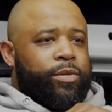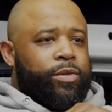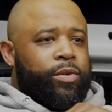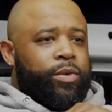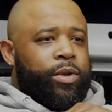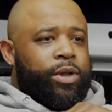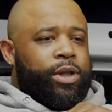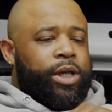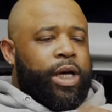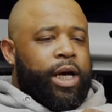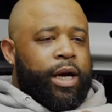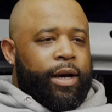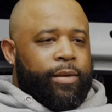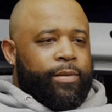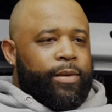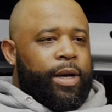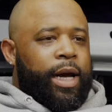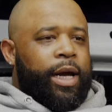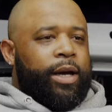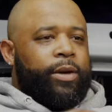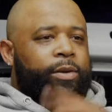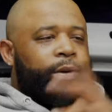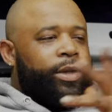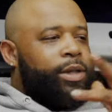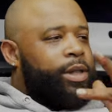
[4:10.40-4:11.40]
What's up?
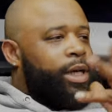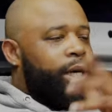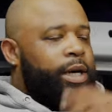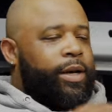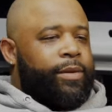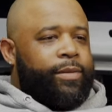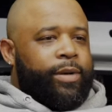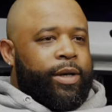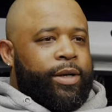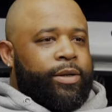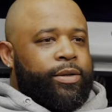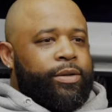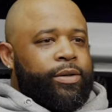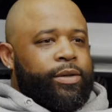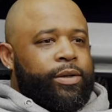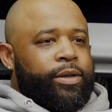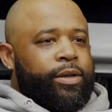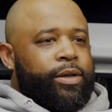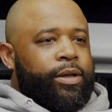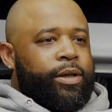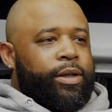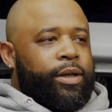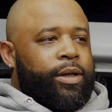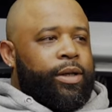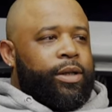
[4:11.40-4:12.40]
Like, what's up, bro?
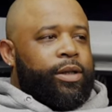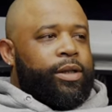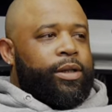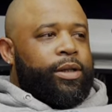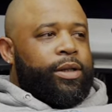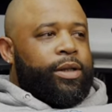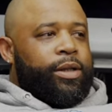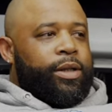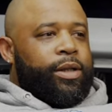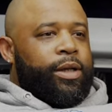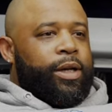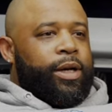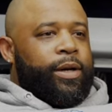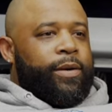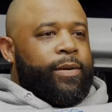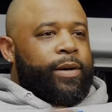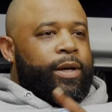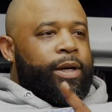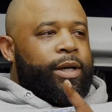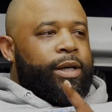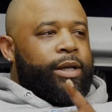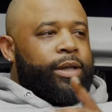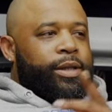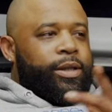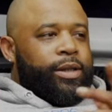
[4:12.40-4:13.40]
You know what
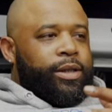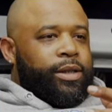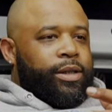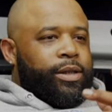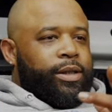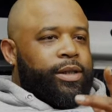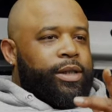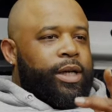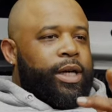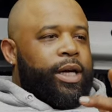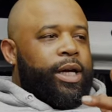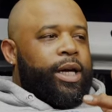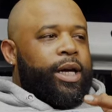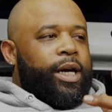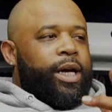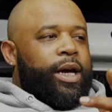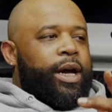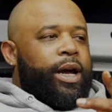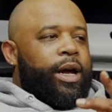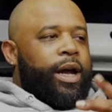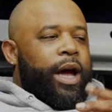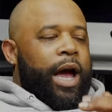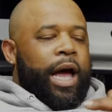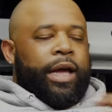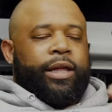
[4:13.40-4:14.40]
I mean?
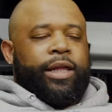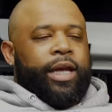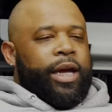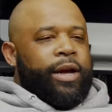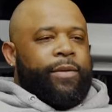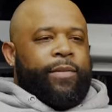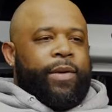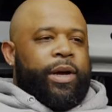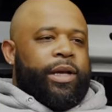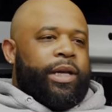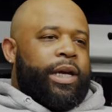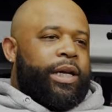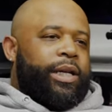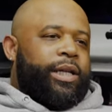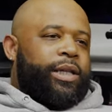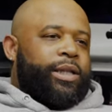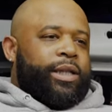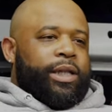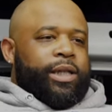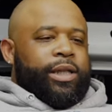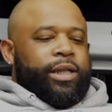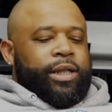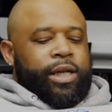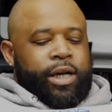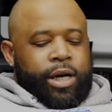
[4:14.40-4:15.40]
I think about that
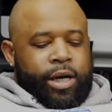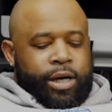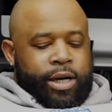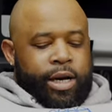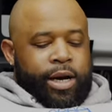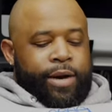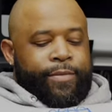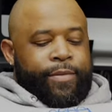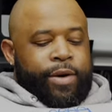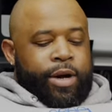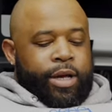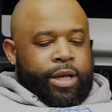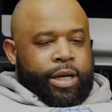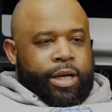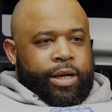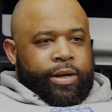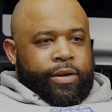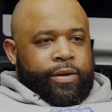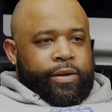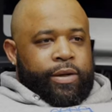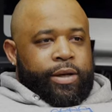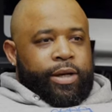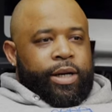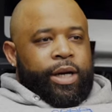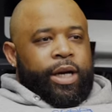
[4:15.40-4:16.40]
decision every day of my life.
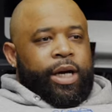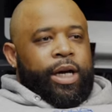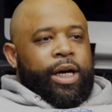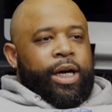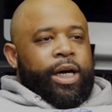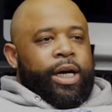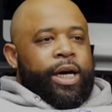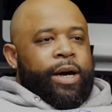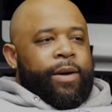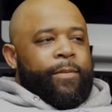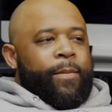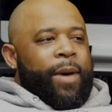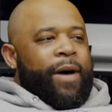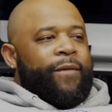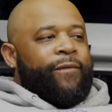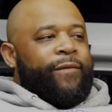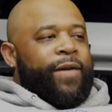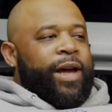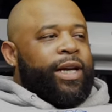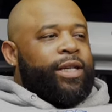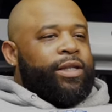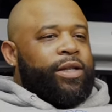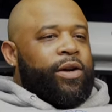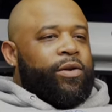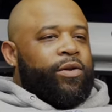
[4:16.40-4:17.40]
My
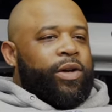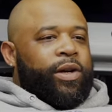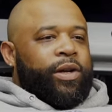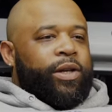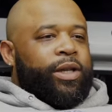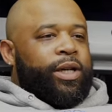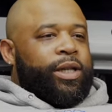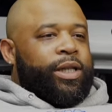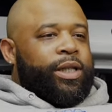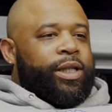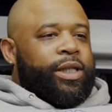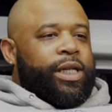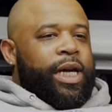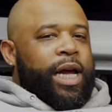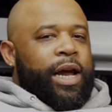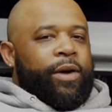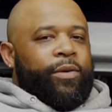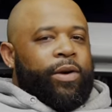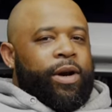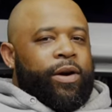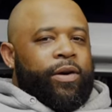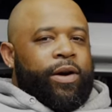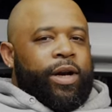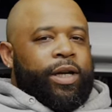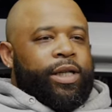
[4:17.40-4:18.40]
face don't even look the same.
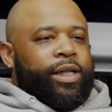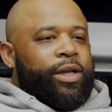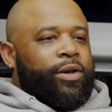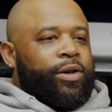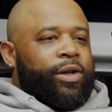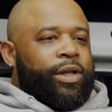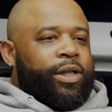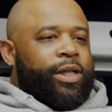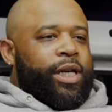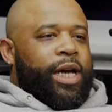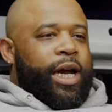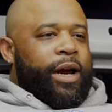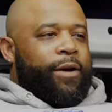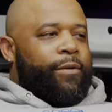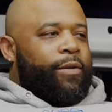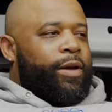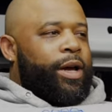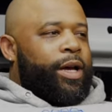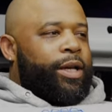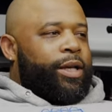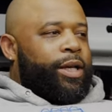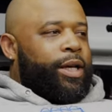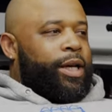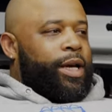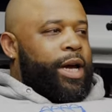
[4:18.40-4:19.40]
Whenever they see on this camera,
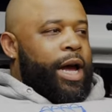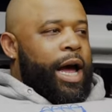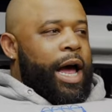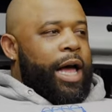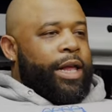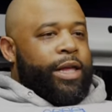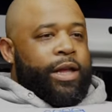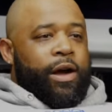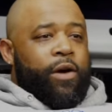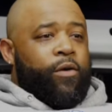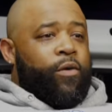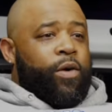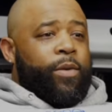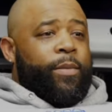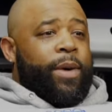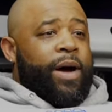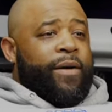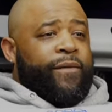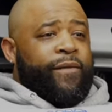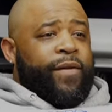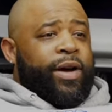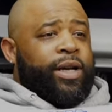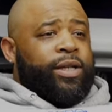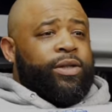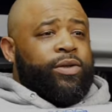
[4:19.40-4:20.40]
like, man, I know what my
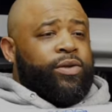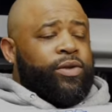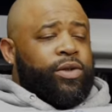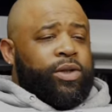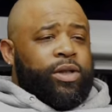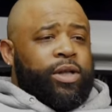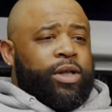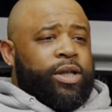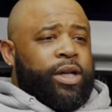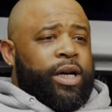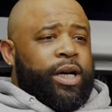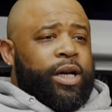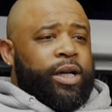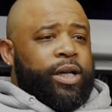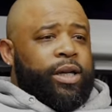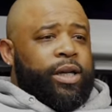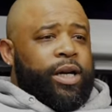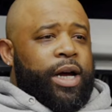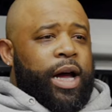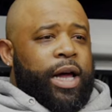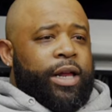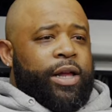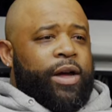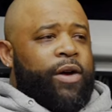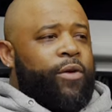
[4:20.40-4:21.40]
face used to look like.
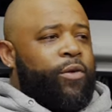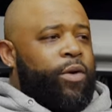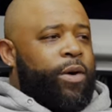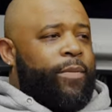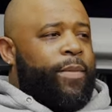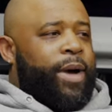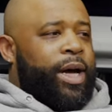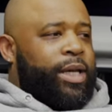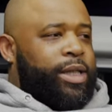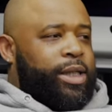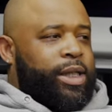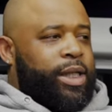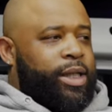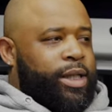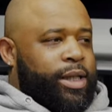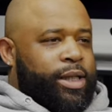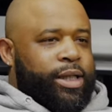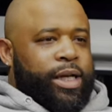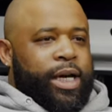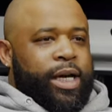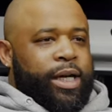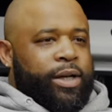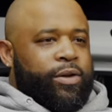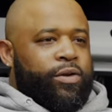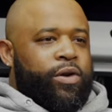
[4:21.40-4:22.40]
I know what my shit looked
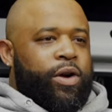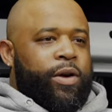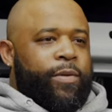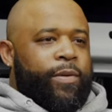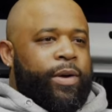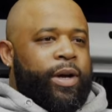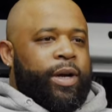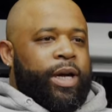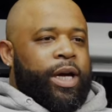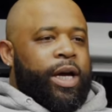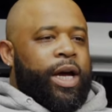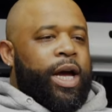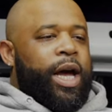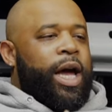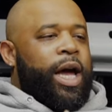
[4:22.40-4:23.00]
like. You know what I mean?